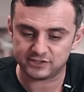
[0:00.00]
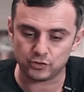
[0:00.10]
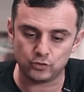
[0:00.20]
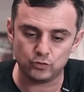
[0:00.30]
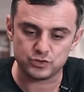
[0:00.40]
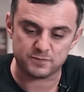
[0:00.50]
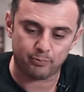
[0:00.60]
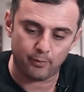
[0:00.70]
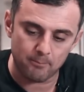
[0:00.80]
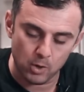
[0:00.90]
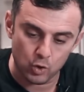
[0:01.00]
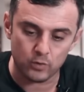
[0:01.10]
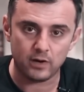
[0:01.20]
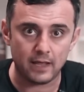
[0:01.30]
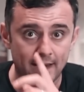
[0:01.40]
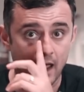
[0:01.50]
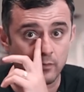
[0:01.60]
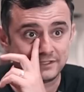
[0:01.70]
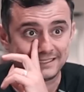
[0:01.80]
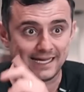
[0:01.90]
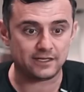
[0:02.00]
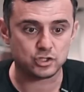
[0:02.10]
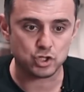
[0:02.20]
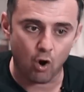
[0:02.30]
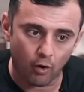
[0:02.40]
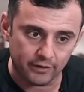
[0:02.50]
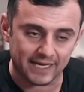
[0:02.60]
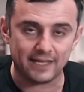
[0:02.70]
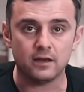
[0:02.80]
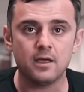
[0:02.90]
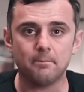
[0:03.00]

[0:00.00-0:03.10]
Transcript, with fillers: So you used promote, and I would say target,